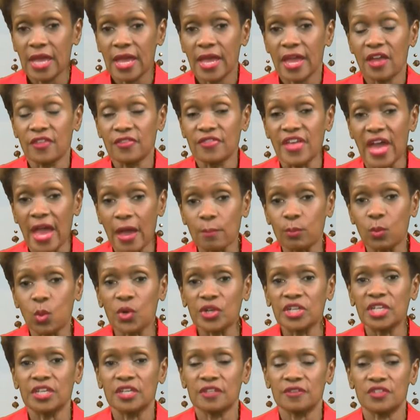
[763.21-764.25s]
And that
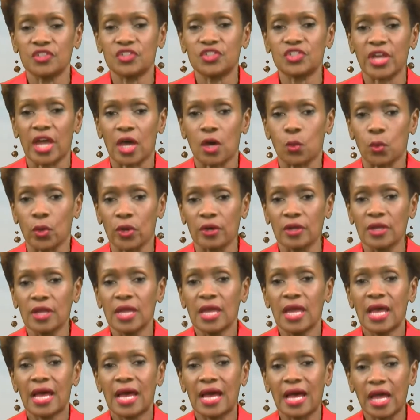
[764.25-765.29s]
morning in the shower,
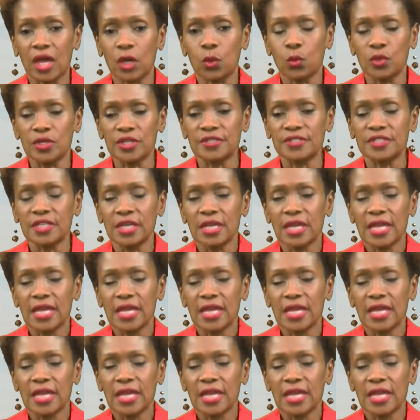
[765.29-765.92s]
I was